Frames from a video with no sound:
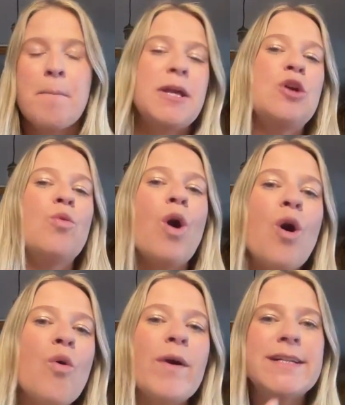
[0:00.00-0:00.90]
But you
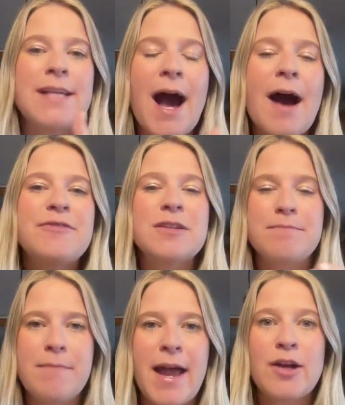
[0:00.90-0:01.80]
always have to
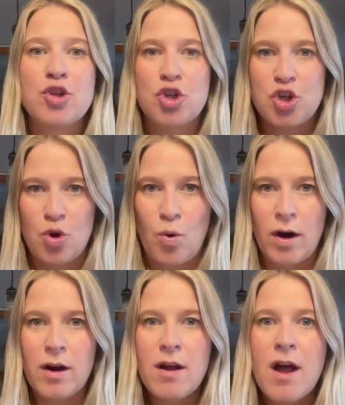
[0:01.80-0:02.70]
make
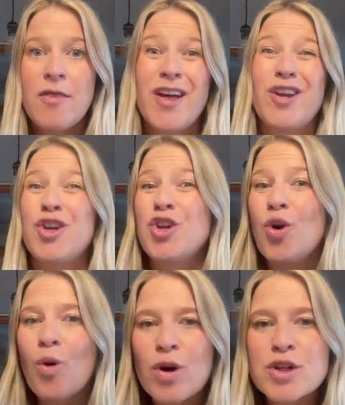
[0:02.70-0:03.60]
sure that
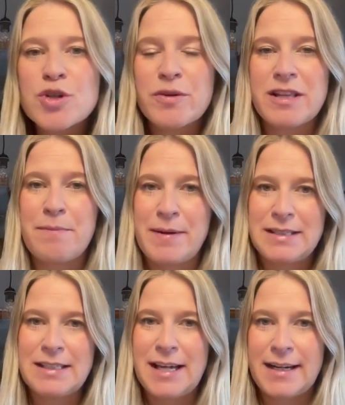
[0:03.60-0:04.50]
you're doing the
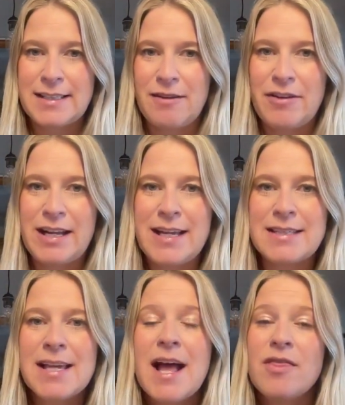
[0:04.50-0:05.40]
business activities